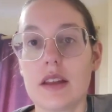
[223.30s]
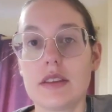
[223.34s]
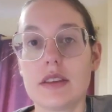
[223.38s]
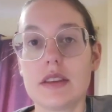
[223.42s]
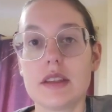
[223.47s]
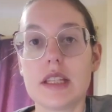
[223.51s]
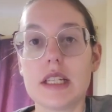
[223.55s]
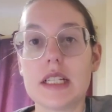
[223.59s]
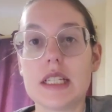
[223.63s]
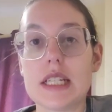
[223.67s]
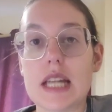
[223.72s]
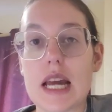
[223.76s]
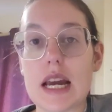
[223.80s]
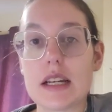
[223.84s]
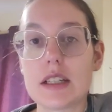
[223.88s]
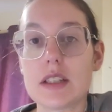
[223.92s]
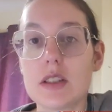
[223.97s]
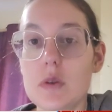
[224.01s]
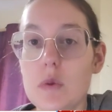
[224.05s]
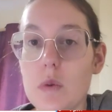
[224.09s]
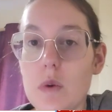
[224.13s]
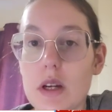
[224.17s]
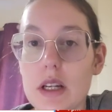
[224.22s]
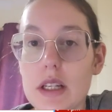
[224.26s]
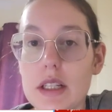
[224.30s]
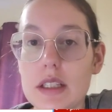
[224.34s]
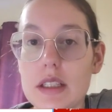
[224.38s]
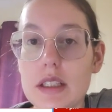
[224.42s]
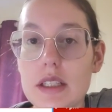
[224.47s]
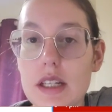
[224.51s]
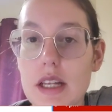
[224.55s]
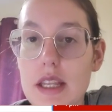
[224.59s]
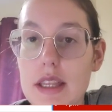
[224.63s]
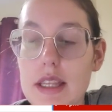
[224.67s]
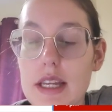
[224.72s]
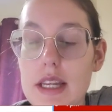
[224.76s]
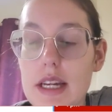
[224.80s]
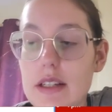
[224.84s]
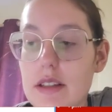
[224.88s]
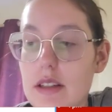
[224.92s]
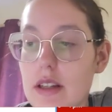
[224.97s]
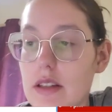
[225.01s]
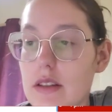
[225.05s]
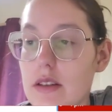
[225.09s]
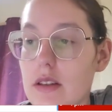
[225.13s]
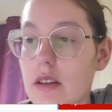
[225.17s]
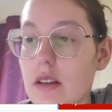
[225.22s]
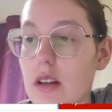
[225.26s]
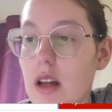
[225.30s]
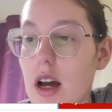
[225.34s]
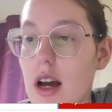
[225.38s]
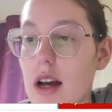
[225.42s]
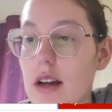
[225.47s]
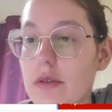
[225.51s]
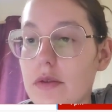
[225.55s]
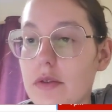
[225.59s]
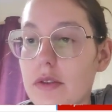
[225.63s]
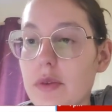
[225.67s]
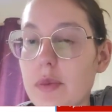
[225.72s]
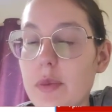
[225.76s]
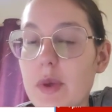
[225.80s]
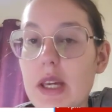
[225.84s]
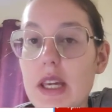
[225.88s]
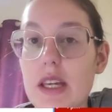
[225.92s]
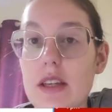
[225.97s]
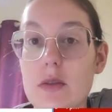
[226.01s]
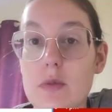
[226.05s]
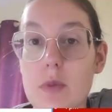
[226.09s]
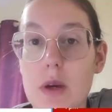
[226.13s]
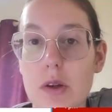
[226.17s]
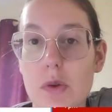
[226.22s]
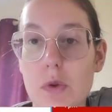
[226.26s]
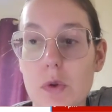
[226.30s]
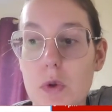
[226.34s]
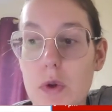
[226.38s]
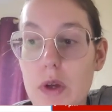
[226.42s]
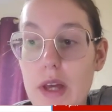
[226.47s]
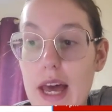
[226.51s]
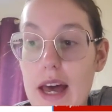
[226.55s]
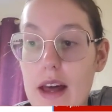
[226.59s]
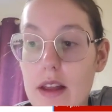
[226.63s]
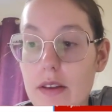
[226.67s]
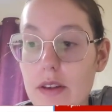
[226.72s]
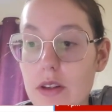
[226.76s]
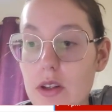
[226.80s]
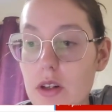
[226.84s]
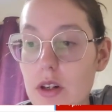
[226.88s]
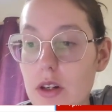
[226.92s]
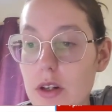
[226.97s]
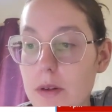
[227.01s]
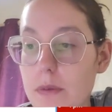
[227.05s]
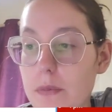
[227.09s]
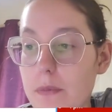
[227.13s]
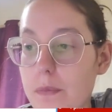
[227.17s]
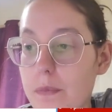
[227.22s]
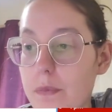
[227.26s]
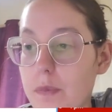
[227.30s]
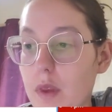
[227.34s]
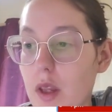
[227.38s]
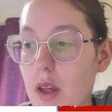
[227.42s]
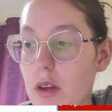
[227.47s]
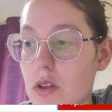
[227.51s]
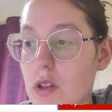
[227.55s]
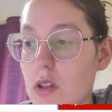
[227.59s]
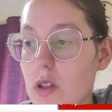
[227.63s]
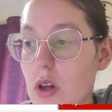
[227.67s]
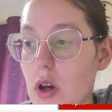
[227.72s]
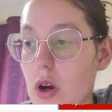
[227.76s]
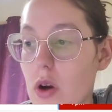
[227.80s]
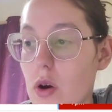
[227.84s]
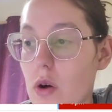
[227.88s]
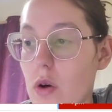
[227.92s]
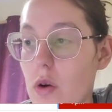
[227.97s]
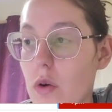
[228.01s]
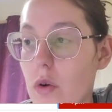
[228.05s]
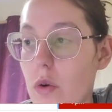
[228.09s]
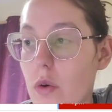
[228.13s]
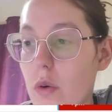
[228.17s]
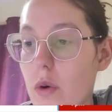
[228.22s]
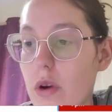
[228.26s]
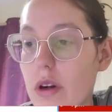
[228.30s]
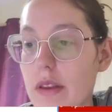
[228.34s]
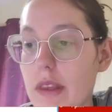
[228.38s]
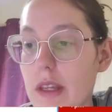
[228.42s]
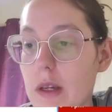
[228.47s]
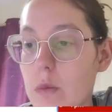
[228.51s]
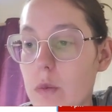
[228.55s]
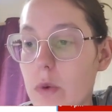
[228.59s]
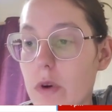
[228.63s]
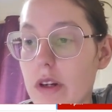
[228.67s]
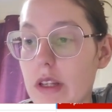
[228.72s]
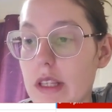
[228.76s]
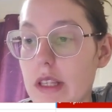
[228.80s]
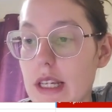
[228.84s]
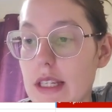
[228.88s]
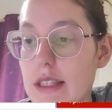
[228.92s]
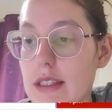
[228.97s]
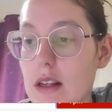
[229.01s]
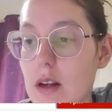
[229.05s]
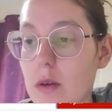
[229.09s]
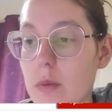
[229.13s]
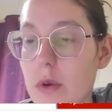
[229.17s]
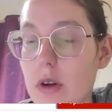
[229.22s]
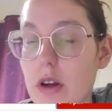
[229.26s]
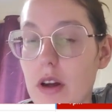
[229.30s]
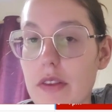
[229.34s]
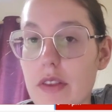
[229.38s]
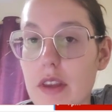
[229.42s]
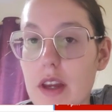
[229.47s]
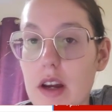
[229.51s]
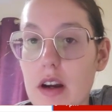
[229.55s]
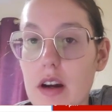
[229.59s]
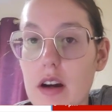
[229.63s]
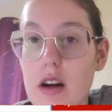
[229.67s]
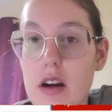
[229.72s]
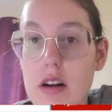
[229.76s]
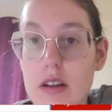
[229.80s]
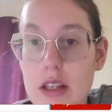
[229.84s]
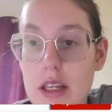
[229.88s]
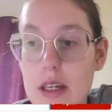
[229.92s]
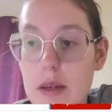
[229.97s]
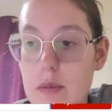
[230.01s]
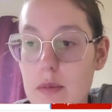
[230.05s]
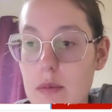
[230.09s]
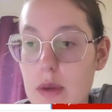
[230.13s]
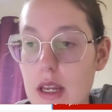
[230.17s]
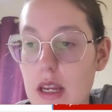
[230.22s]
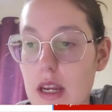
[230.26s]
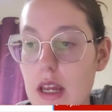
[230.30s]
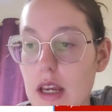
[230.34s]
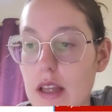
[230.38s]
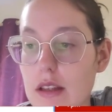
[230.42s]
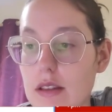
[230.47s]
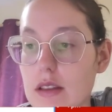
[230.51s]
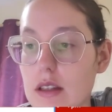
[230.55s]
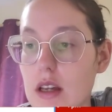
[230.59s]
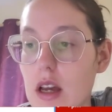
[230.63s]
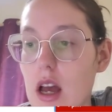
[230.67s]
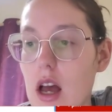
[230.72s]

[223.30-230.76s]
The next one that does a lot for me is my Google Calendar. So one of the important things that I'll put on there are like meetings.